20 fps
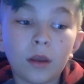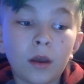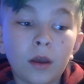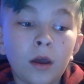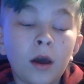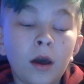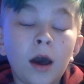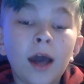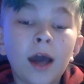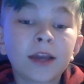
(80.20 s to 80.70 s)

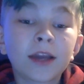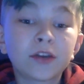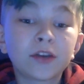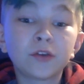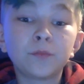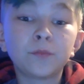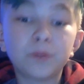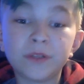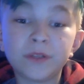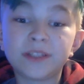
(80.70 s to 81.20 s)
I could
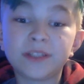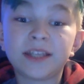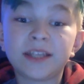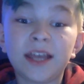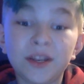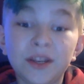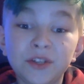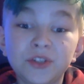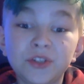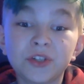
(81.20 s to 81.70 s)

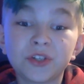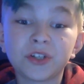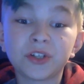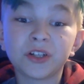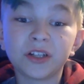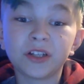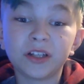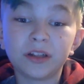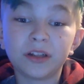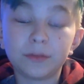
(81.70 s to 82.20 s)
potentially,
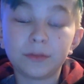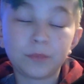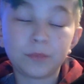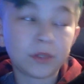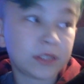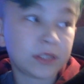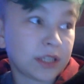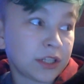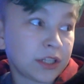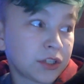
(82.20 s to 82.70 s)

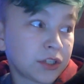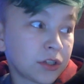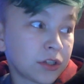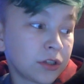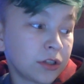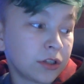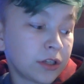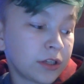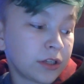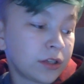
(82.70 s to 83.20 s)

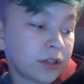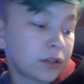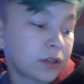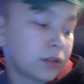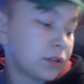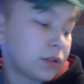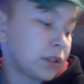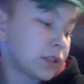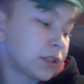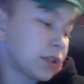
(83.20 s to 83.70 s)

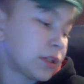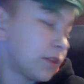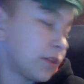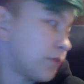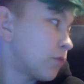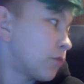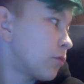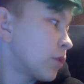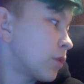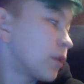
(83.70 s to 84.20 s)
that's not even a
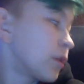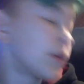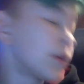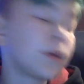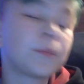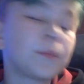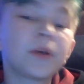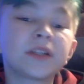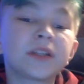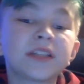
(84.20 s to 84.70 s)
word,
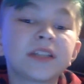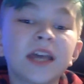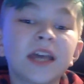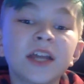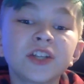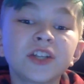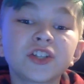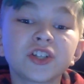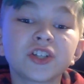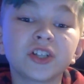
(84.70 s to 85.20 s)

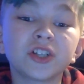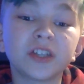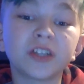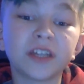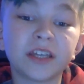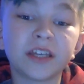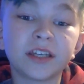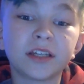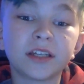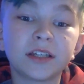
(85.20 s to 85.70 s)
potentially
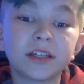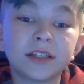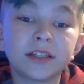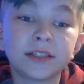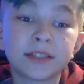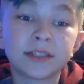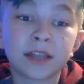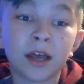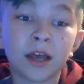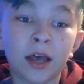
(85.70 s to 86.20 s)

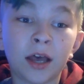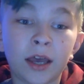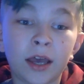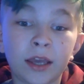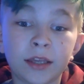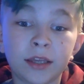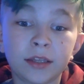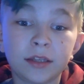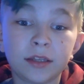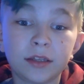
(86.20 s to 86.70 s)
die
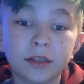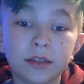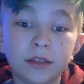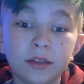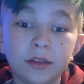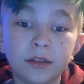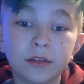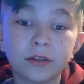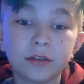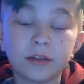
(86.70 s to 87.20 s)

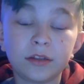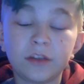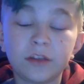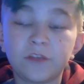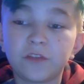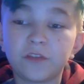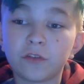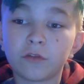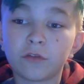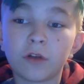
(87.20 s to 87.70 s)
if the
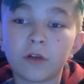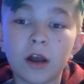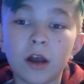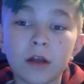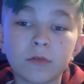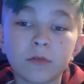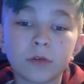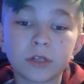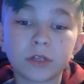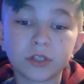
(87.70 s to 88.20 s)
wrong one
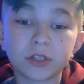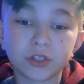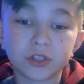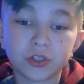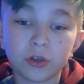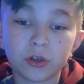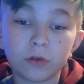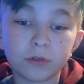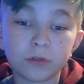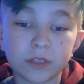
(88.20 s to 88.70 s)
is
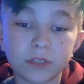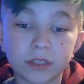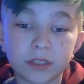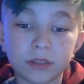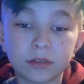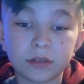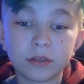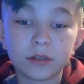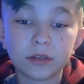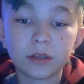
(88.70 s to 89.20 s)
chosen.
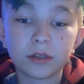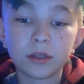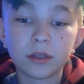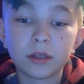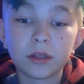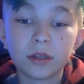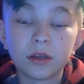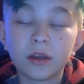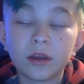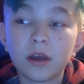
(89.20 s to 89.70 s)

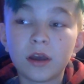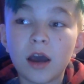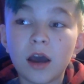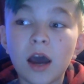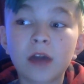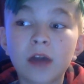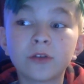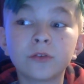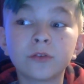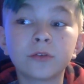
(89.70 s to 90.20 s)
I
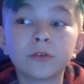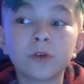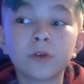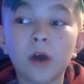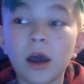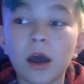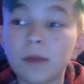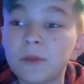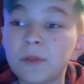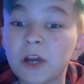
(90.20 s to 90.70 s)
don't know. I'm
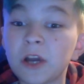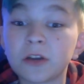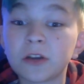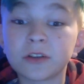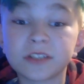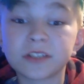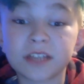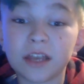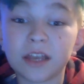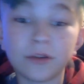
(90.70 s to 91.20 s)
not going to
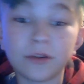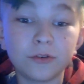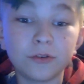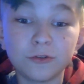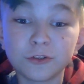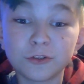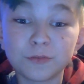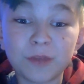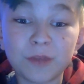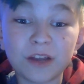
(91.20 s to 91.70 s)
say who's
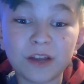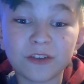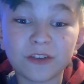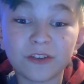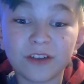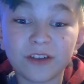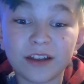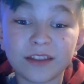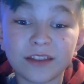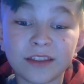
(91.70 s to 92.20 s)
better or
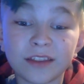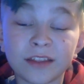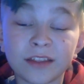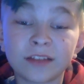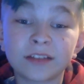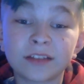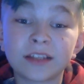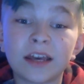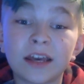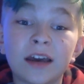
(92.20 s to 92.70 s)
anything like
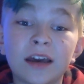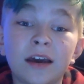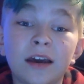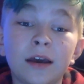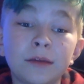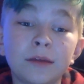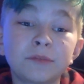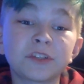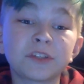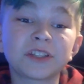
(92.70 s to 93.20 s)
that. I'm
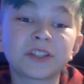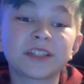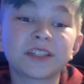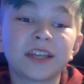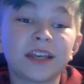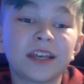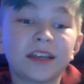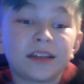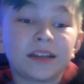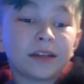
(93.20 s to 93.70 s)
just
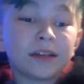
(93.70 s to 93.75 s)
saying